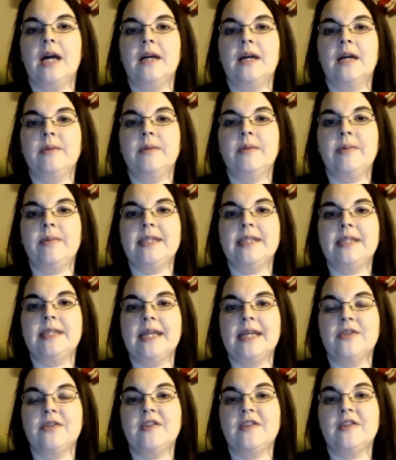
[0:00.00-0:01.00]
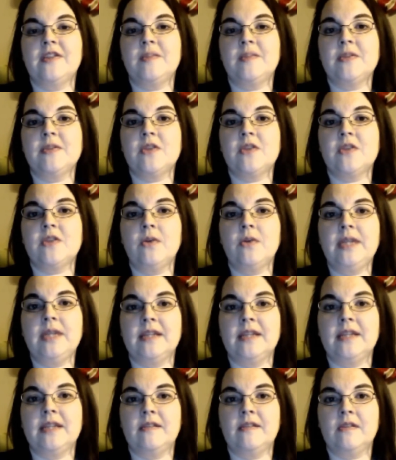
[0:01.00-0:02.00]
we went down to the
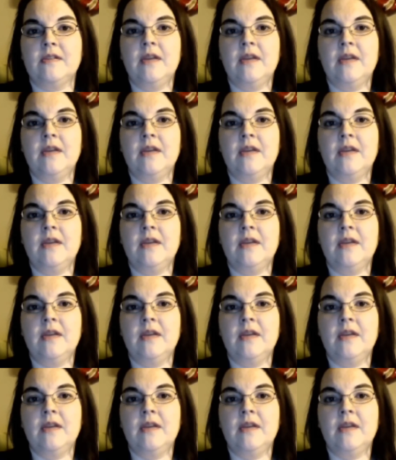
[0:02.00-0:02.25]
Smithsonian's.